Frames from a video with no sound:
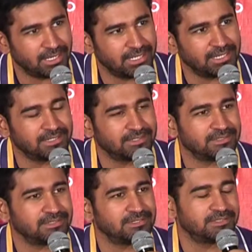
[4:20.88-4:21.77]
I'll
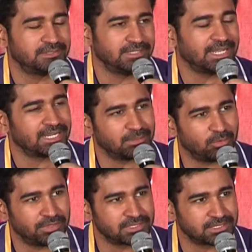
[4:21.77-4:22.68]
direct a
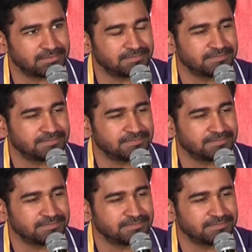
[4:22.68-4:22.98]
movie, sir.